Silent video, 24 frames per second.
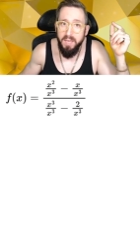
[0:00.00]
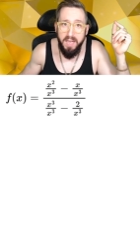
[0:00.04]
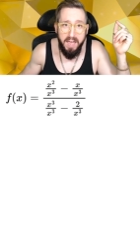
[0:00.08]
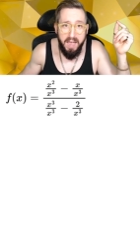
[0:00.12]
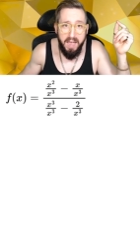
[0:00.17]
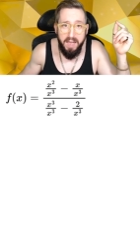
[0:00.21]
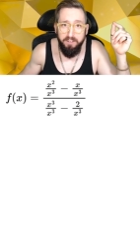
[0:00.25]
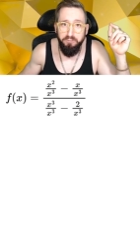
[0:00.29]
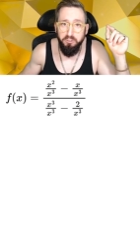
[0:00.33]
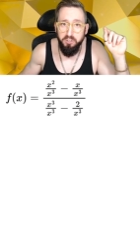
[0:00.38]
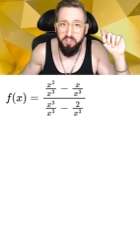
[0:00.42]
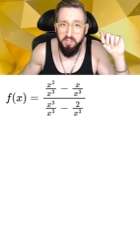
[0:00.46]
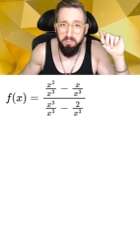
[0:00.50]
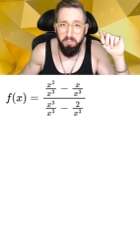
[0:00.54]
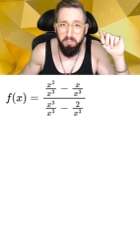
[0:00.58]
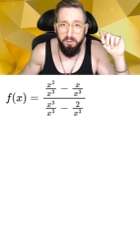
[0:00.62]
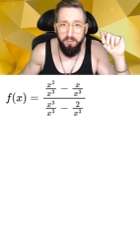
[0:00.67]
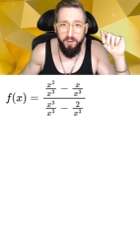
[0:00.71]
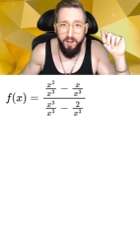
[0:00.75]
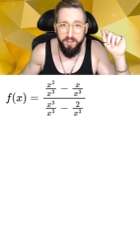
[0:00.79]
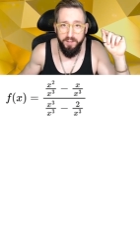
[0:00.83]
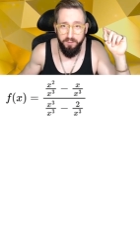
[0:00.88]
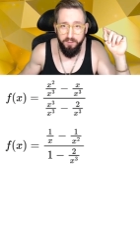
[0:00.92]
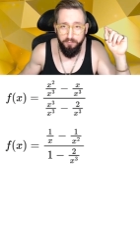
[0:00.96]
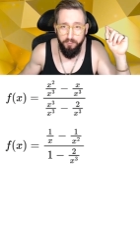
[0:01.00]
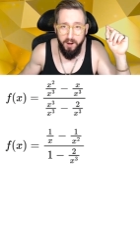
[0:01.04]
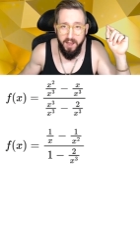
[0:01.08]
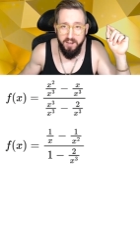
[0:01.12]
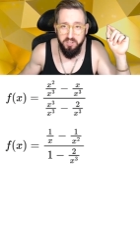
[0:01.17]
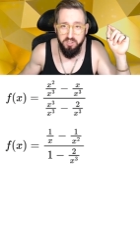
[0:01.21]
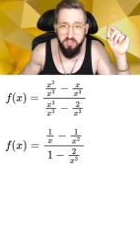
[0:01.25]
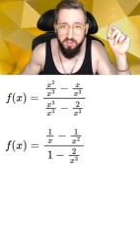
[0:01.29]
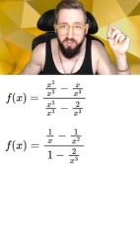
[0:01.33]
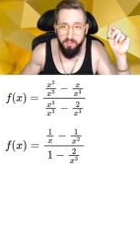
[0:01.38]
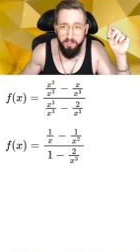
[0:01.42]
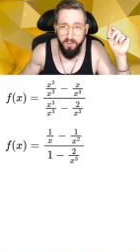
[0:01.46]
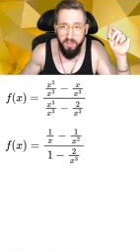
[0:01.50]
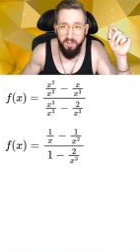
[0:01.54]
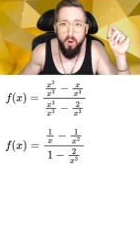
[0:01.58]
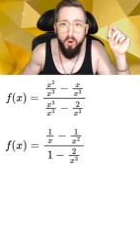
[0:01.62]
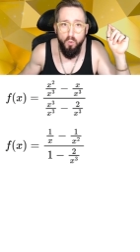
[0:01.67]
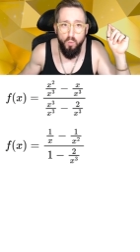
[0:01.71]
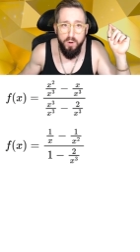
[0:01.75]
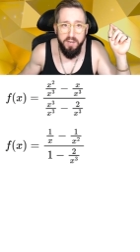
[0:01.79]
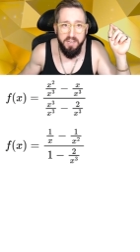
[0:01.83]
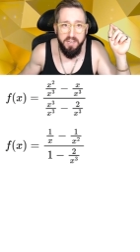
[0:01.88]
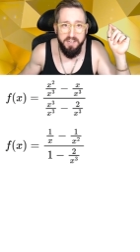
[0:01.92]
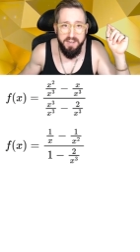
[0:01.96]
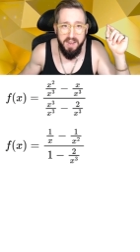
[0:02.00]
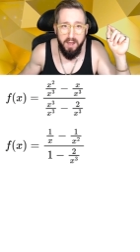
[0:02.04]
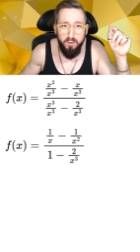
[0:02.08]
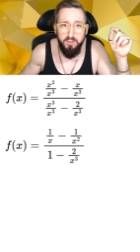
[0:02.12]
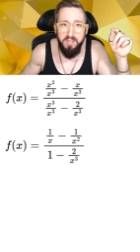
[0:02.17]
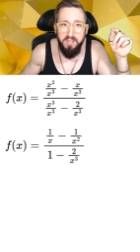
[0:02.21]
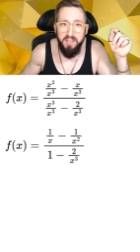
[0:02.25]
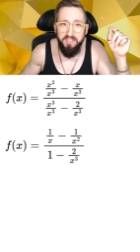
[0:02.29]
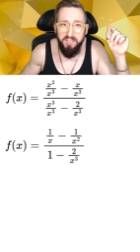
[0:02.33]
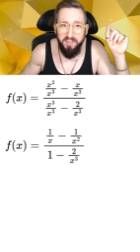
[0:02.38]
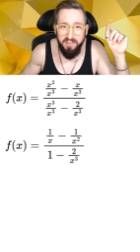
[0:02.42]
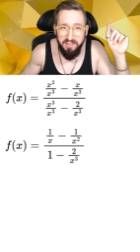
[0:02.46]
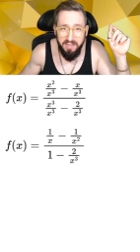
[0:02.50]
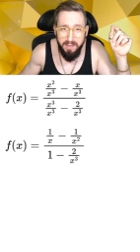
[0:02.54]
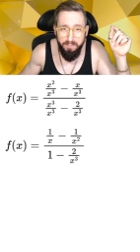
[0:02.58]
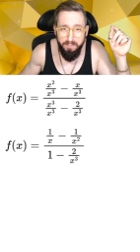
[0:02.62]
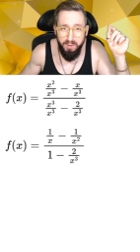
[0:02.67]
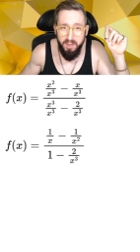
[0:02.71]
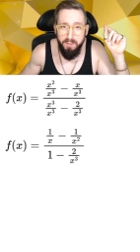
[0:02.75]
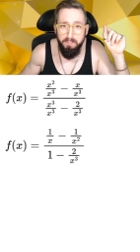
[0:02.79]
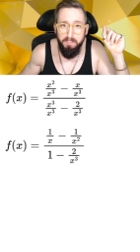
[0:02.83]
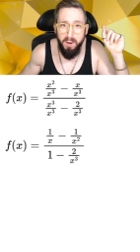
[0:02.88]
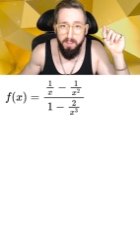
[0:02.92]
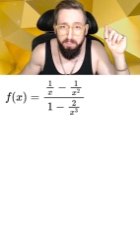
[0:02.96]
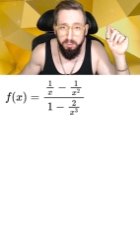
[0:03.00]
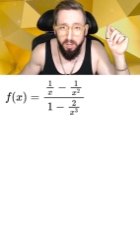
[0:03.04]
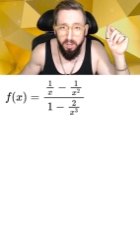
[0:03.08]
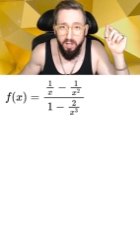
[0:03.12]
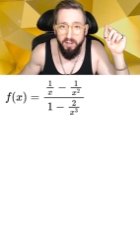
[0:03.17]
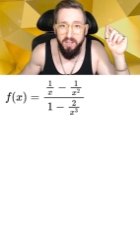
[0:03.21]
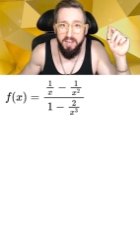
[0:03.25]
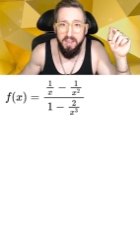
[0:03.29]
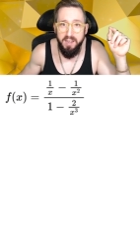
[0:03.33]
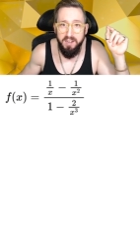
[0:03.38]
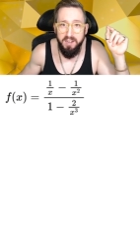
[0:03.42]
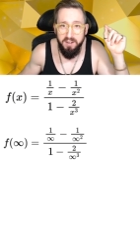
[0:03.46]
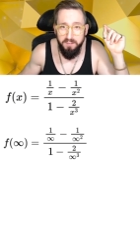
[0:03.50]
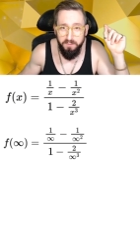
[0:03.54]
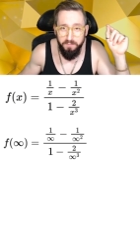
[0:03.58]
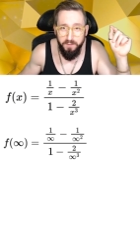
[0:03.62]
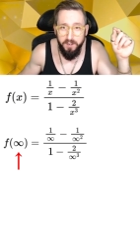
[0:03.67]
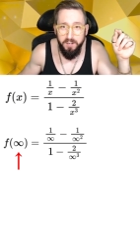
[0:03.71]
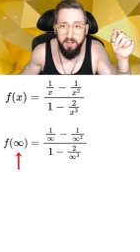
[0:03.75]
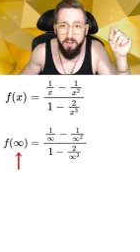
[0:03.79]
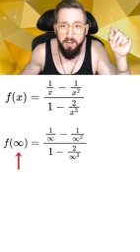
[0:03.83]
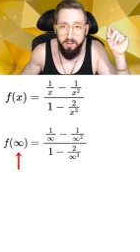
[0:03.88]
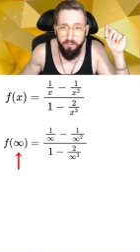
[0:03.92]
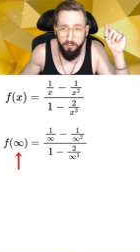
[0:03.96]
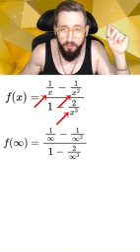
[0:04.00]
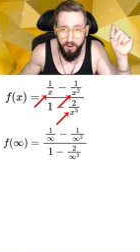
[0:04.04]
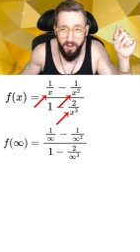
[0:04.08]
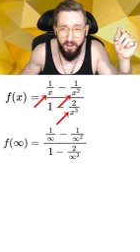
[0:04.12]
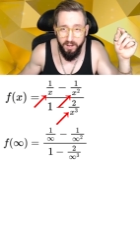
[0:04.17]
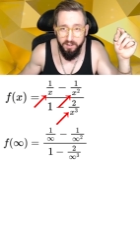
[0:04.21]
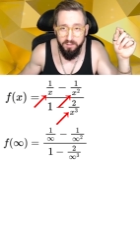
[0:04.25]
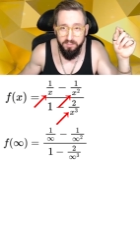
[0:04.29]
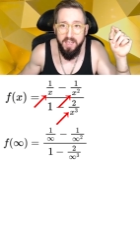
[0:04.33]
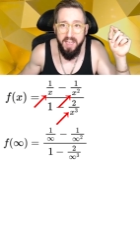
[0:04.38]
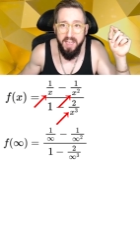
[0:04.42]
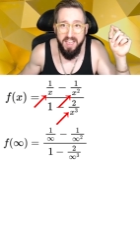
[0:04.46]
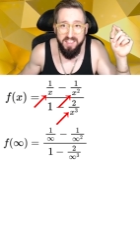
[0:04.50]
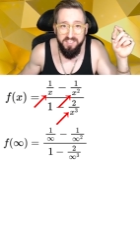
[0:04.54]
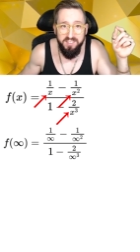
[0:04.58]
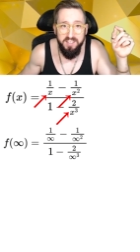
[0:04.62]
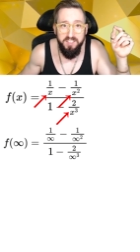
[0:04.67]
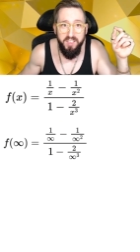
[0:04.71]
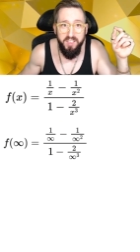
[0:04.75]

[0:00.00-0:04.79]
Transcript: After simplifying the fractions a bit, we can now take the limit by plugging in infinity for x and see